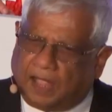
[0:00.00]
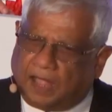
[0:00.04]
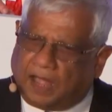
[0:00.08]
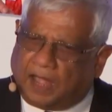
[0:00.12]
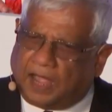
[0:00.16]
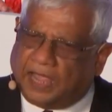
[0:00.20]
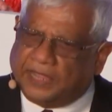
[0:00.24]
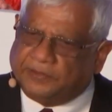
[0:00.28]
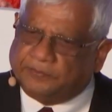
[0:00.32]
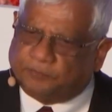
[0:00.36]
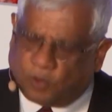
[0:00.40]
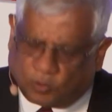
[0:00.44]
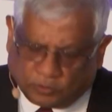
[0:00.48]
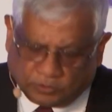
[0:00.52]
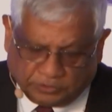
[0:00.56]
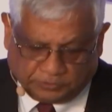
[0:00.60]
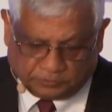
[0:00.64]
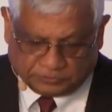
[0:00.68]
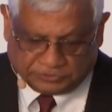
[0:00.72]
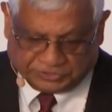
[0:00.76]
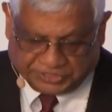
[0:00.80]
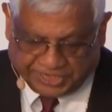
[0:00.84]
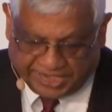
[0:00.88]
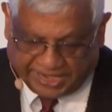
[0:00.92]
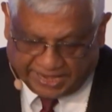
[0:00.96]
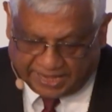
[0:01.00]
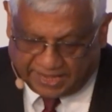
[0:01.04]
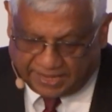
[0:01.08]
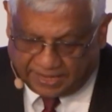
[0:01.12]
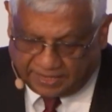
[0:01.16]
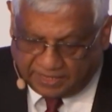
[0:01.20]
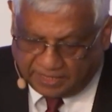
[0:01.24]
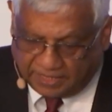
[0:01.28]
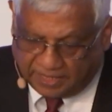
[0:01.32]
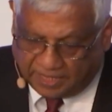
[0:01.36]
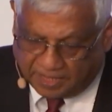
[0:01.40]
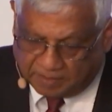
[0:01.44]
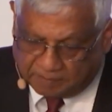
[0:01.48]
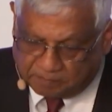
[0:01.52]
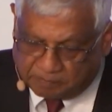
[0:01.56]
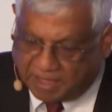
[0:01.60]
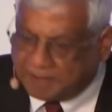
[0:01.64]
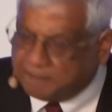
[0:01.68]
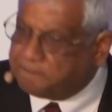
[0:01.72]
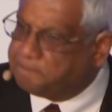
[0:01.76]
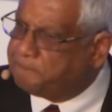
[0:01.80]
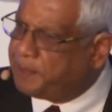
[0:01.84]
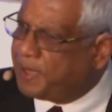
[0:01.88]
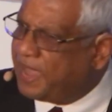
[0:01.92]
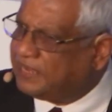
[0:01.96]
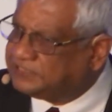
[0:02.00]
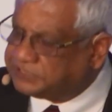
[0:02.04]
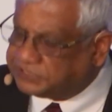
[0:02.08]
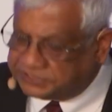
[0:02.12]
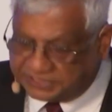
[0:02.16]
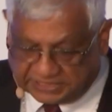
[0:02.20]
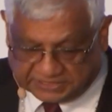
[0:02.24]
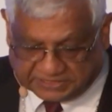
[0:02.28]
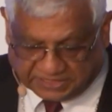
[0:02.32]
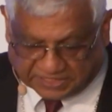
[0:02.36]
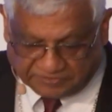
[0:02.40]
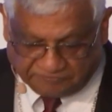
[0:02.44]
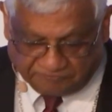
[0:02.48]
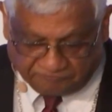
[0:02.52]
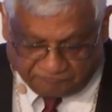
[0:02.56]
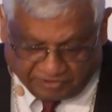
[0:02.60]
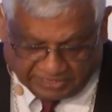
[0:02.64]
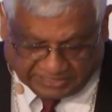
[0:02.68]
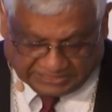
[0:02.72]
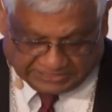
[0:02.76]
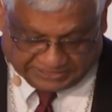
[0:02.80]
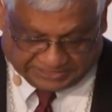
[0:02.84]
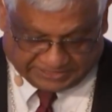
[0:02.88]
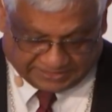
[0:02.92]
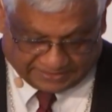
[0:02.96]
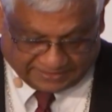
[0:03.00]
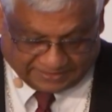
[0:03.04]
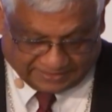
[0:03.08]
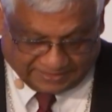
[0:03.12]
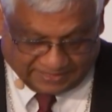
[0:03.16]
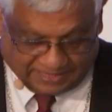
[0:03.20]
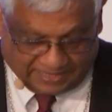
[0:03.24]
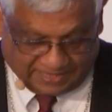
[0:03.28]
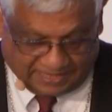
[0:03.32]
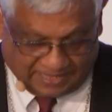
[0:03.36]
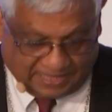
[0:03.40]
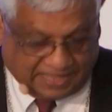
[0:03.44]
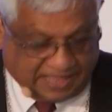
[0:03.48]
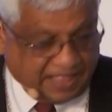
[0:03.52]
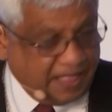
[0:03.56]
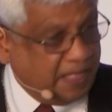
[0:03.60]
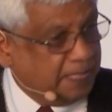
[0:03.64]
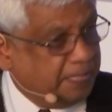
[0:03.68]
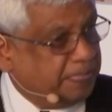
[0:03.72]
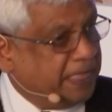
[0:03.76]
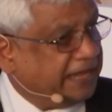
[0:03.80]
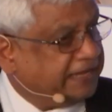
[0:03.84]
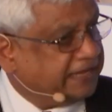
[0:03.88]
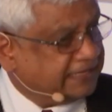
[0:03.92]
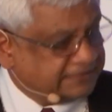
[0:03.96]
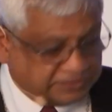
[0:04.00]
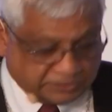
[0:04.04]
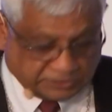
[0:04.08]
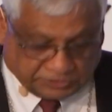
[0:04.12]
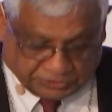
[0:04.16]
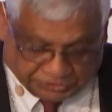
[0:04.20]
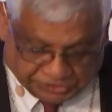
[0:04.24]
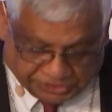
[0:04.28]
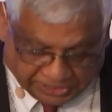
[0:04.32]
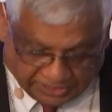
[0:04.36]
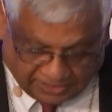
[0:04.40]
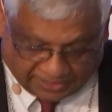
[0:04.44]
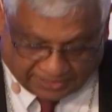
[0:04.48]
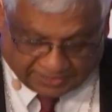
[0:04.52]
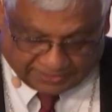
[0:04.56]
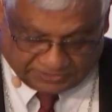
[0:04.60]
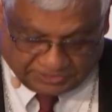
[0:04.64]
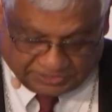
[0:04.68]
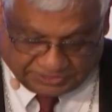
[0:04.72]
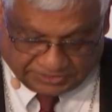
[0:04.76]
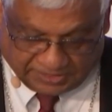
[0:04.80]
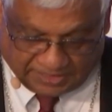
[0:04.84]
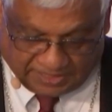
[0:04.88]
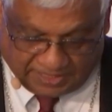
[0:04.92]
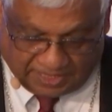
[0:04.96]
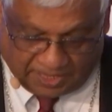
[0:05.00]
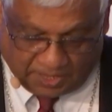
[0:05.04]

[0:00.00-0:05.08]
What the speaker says: I want to share my passionate conviction that as a church,